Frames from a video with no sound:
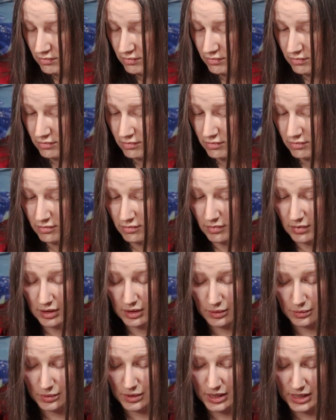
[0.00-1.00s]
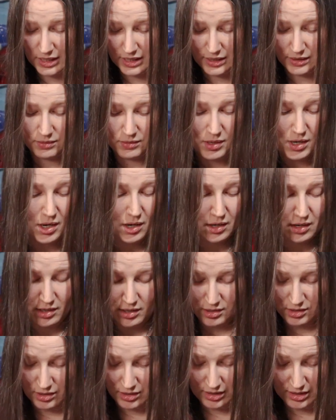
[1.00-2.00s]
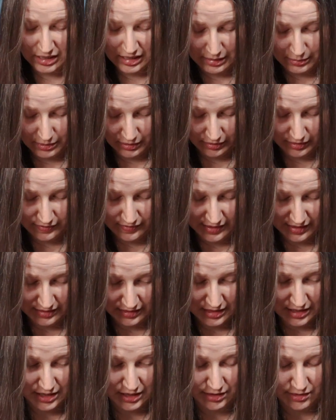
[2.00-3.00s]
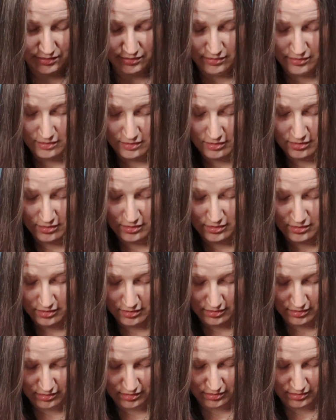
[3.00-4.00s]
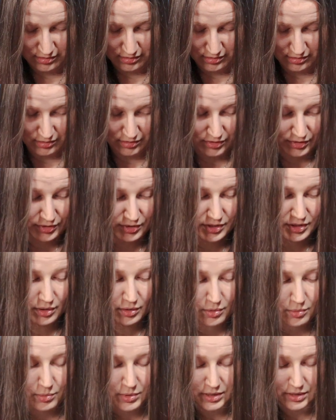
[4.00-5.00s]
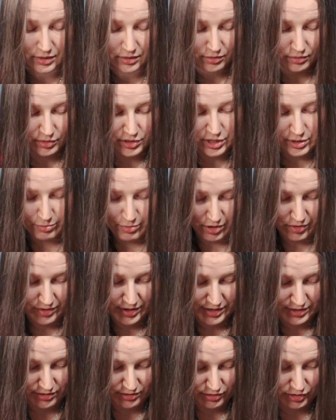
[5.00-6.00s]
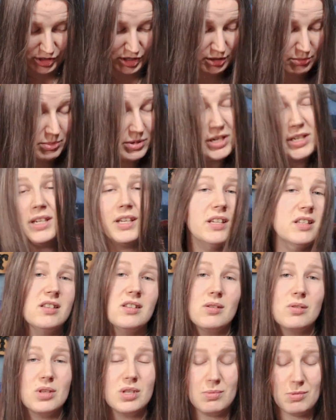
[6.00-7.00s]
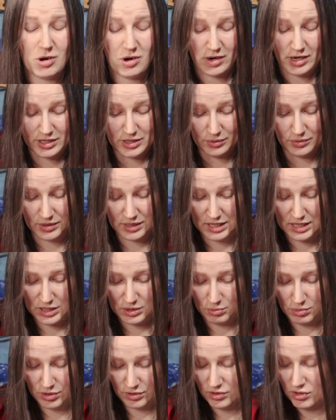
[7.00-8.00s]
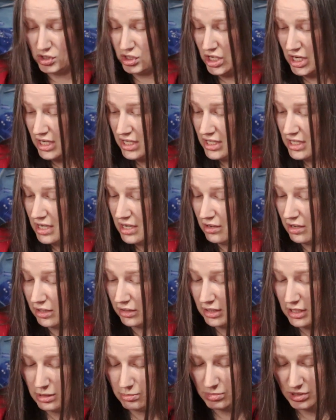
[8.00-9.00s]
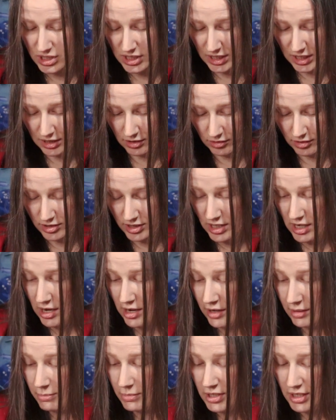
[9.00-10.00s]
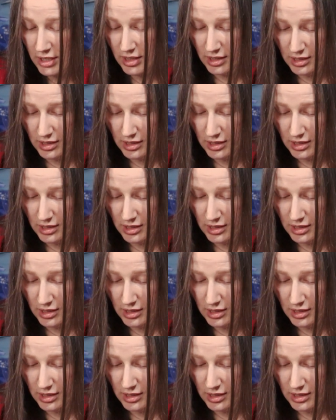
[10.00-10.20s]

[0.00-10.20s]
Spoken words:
Okay. I'm going to leave that there. There's still one little small energy, but it's so small I don't think it's worth chasing at this particular time.